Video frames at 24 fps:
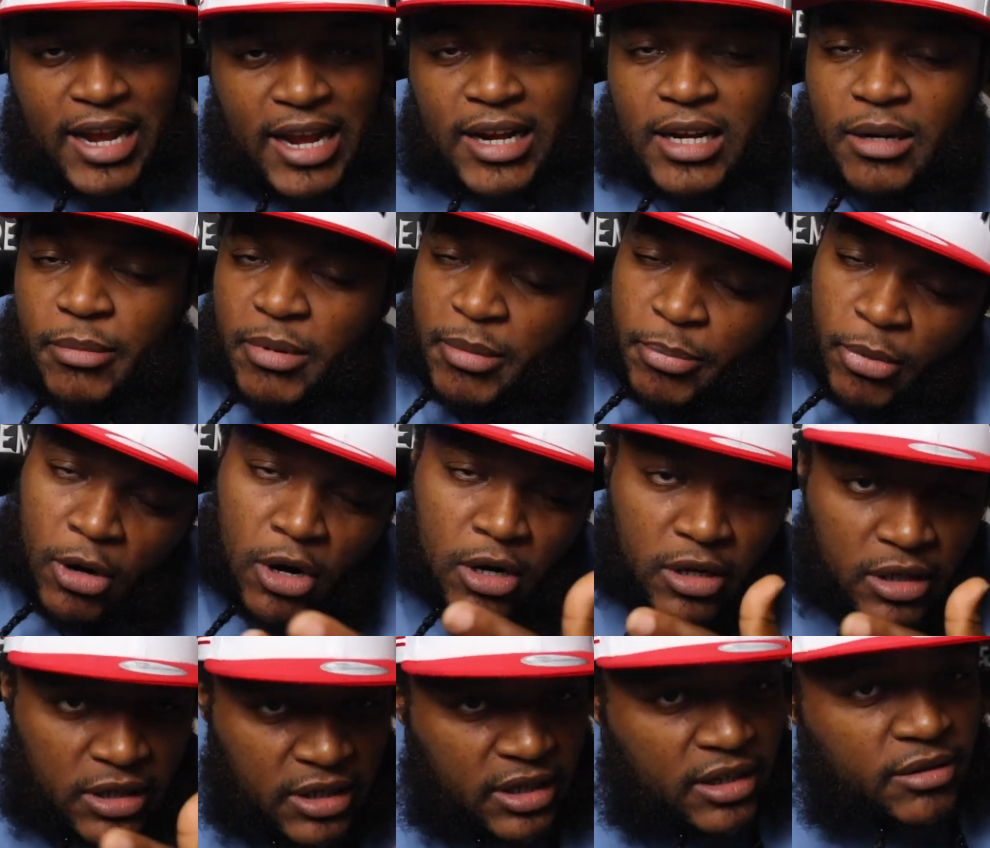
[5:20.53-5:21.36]
I need to be
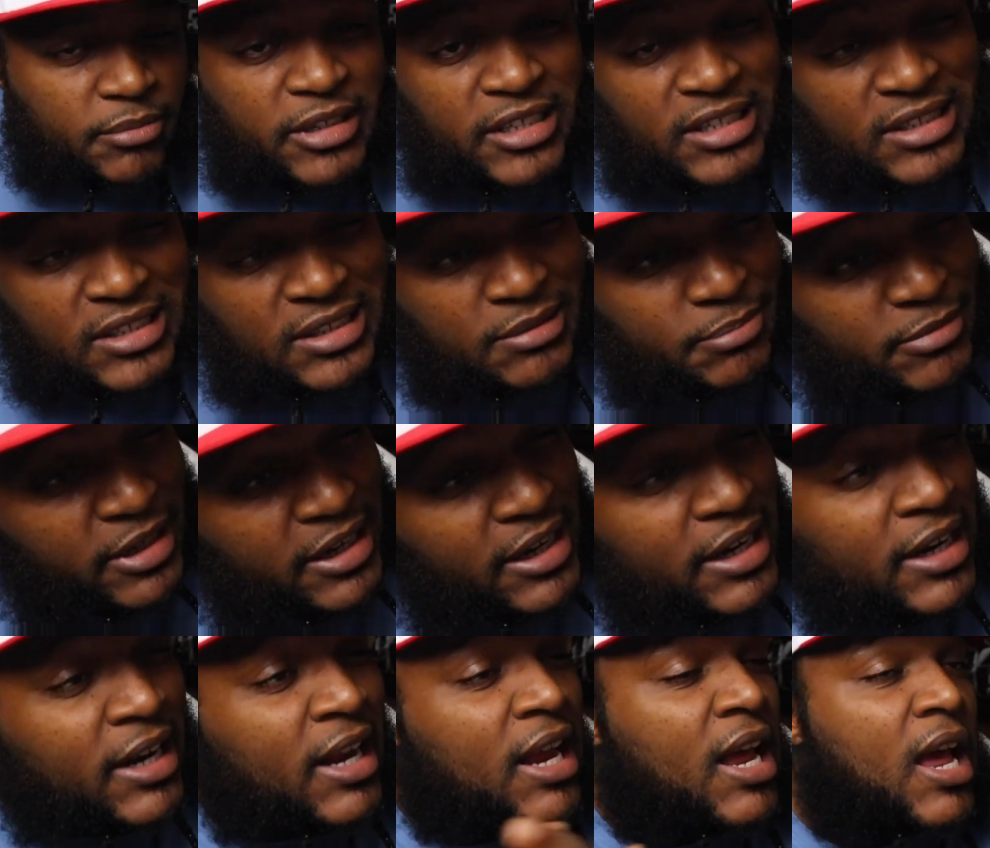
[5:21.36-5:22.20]
part of the clique because
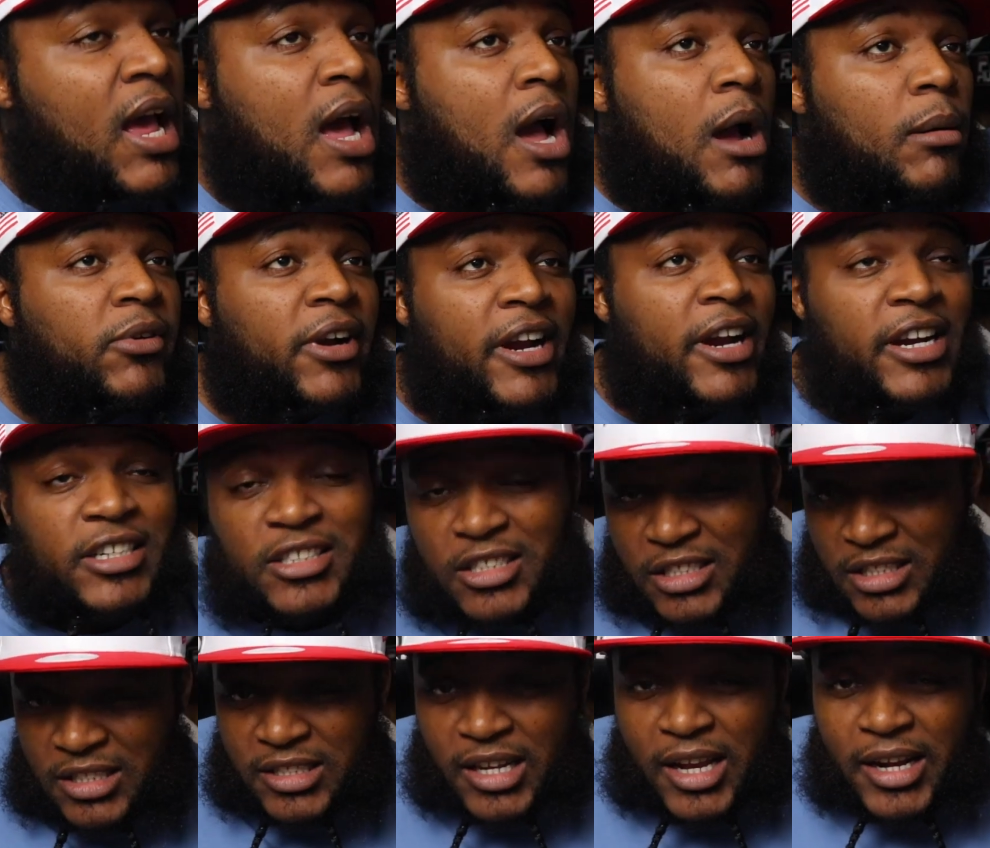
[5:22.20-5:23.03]
man, I'm
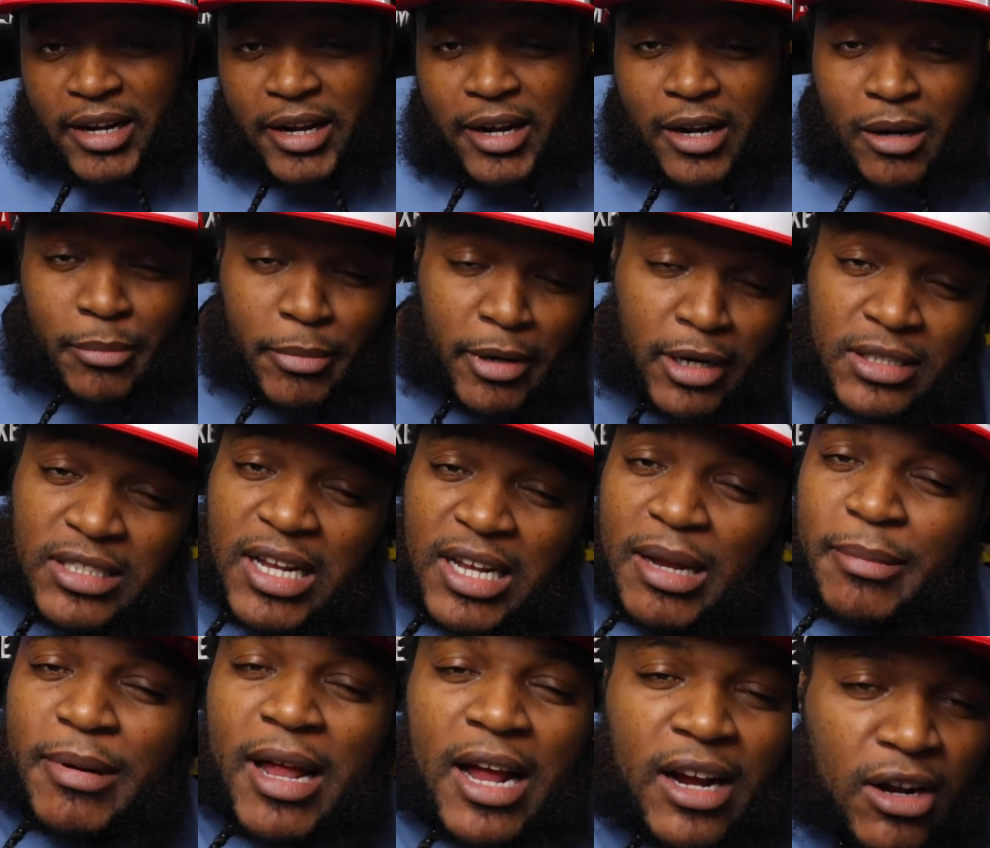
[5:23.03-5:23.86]
crazy just like
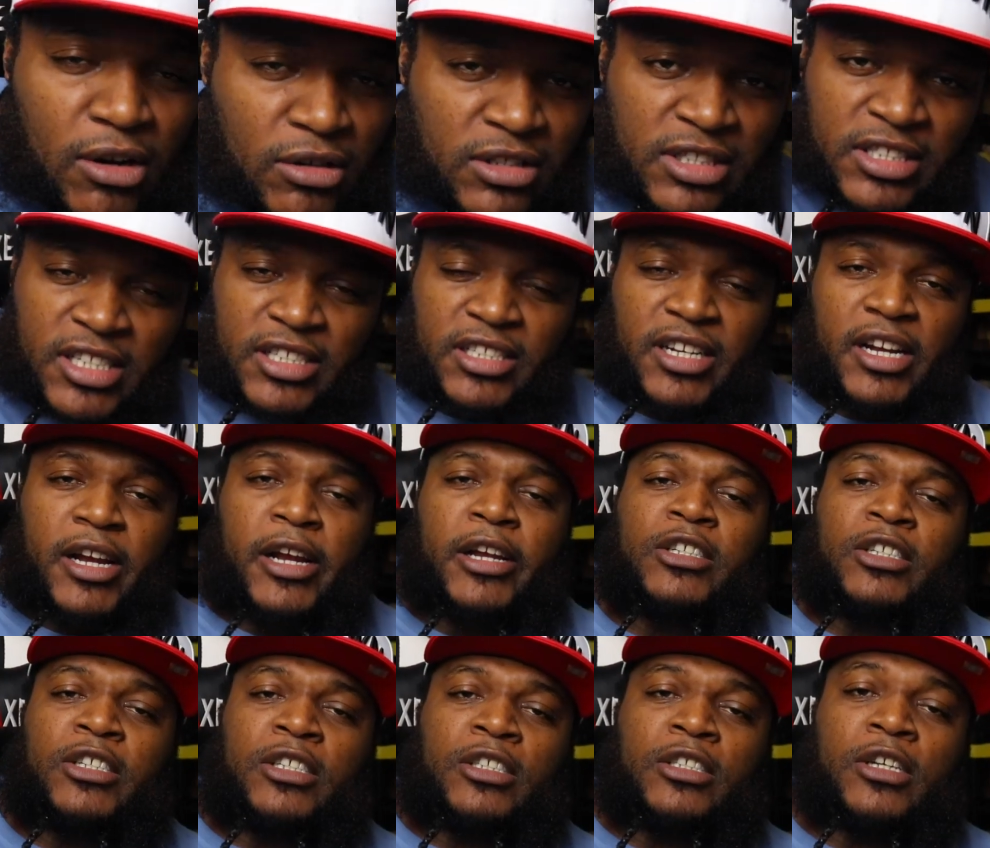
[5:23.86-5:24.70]
everybody I'm not gonna sit
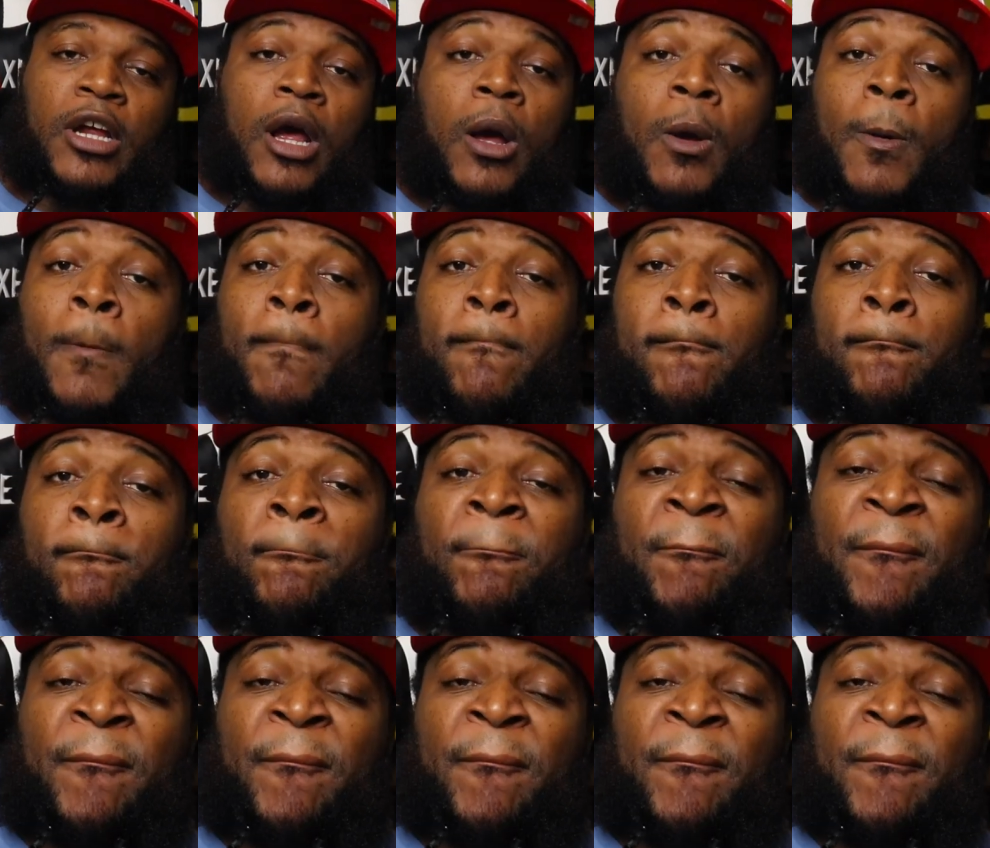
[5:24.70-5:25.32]
there and just go